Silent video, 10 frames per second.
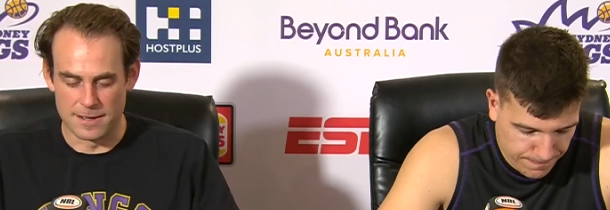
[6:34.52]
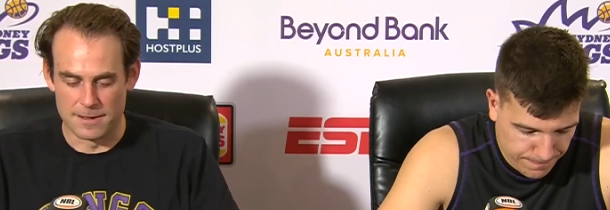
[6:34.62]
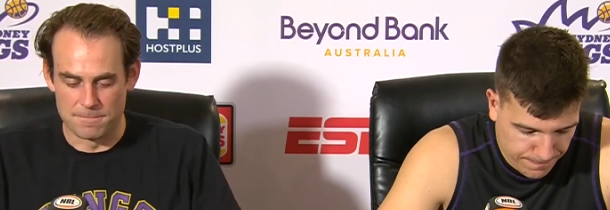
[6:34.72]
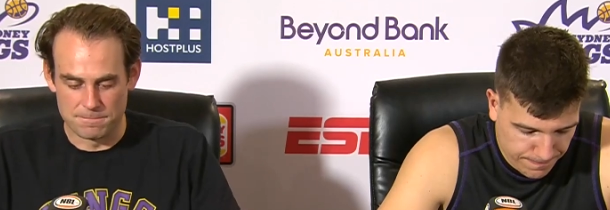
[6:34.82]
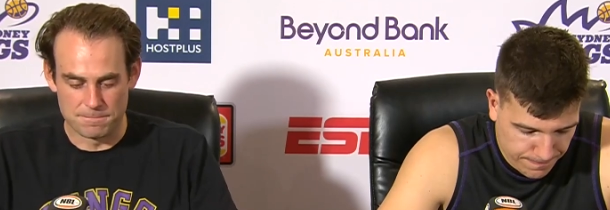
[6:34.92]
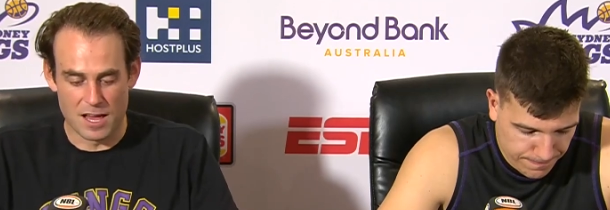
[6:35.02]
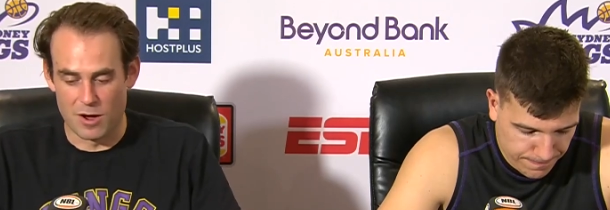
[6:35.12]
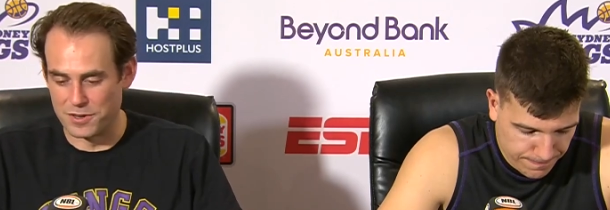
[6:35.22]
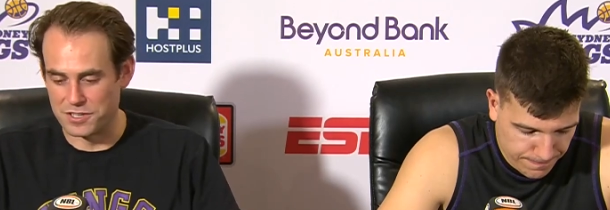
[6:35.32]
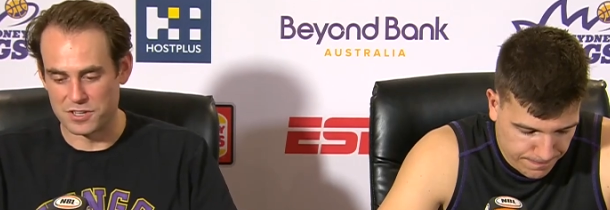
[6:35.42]
Speaker 1: um, no,
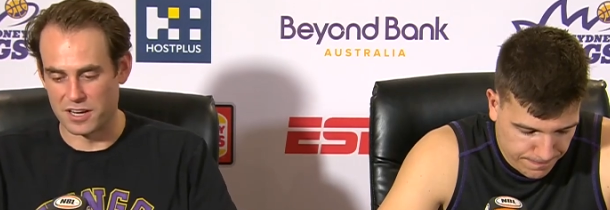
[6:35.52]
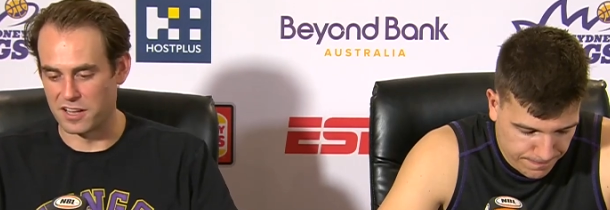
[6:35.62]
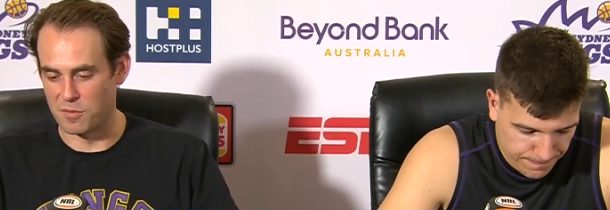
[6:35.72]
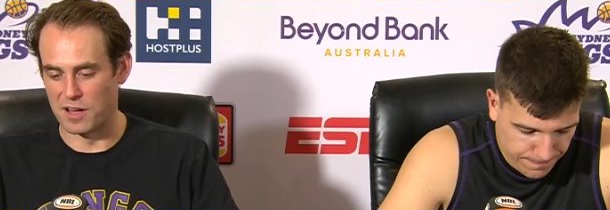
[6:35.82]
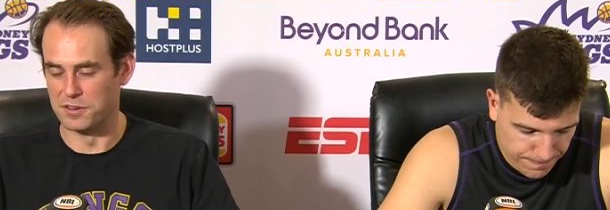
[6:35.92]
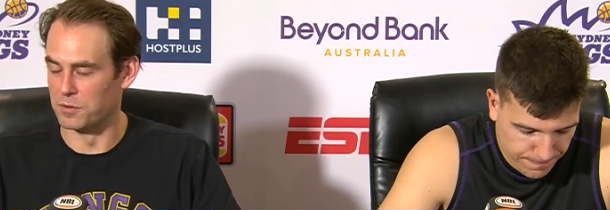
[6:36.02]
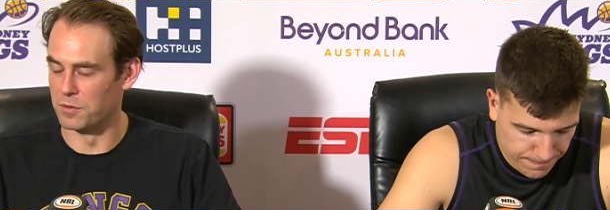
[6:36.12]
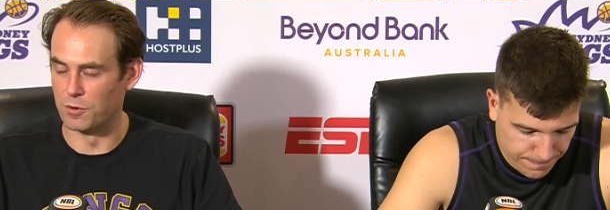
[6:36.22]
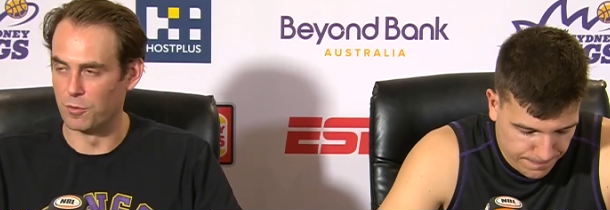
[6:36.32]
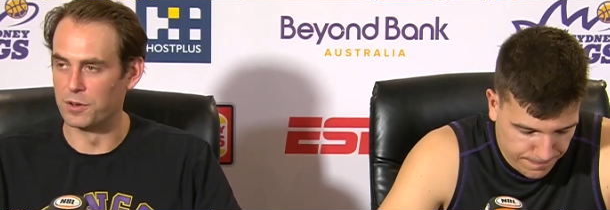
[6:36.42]
we just try to come out and do what
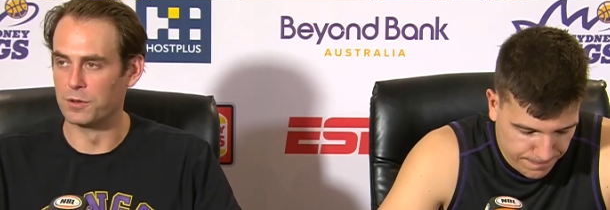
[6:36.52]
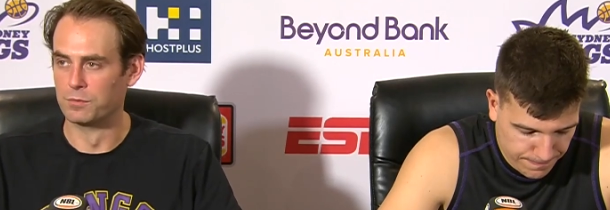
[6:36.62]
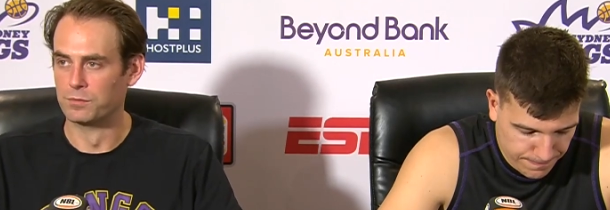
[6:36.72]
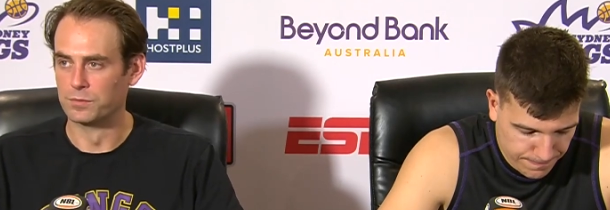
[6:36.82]
we normally do